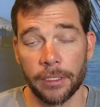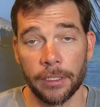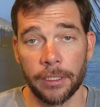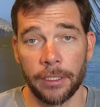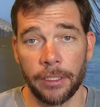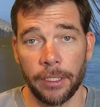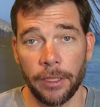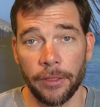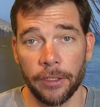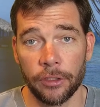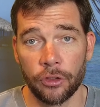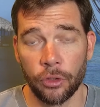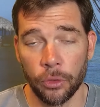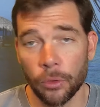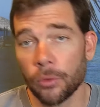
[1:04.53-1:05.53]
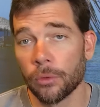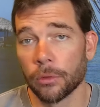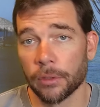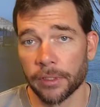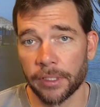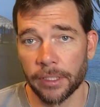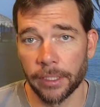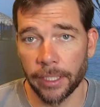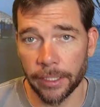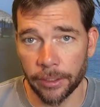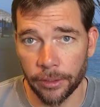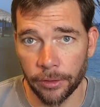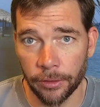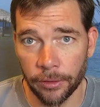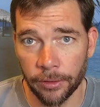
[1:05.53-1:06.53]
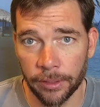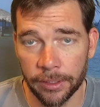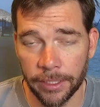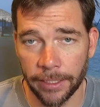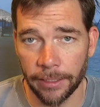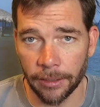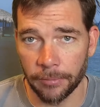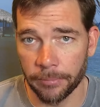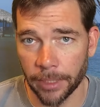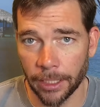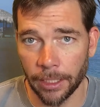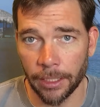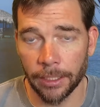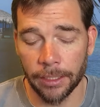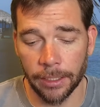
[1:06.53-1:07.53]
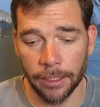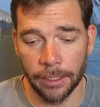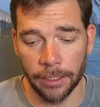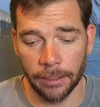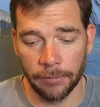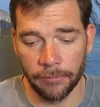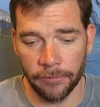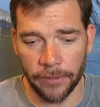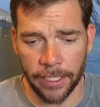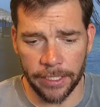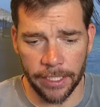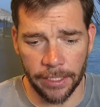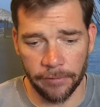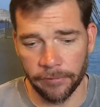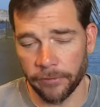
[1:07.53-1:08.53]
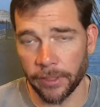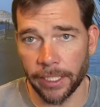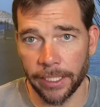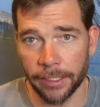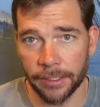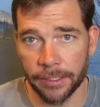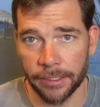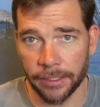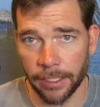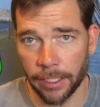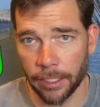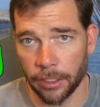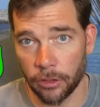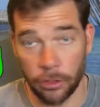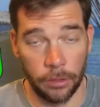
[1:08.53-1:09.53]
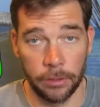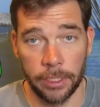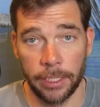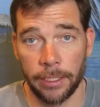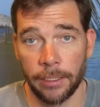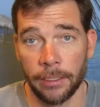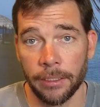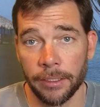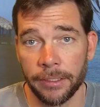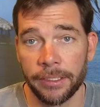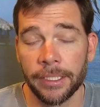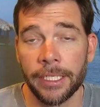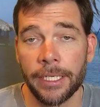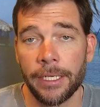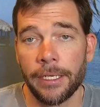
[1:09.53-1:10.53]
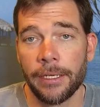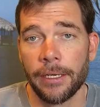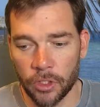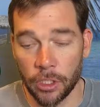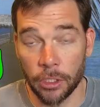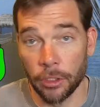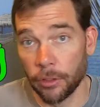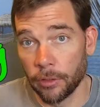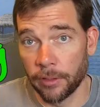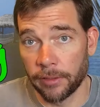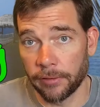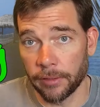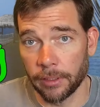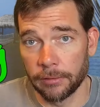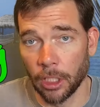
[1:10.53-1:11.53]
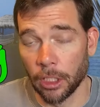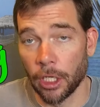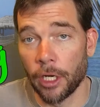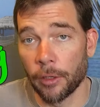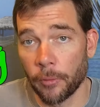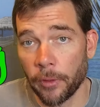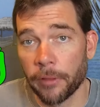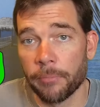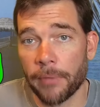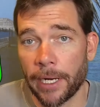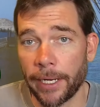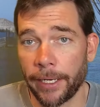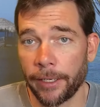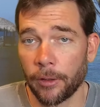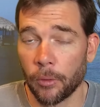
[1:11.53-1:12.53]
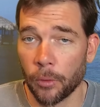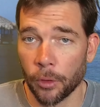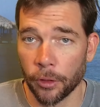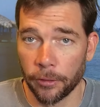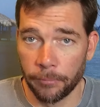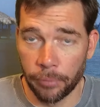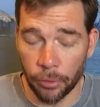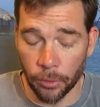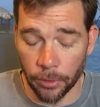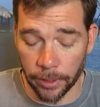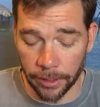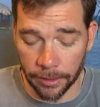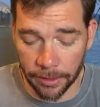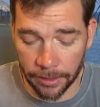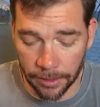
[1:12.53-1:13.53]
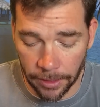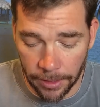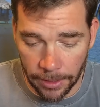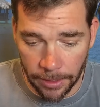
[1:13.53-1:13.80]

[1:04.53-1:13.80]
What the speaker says: on the tools that I use to help me in finding flights and hotels to use along with my award points.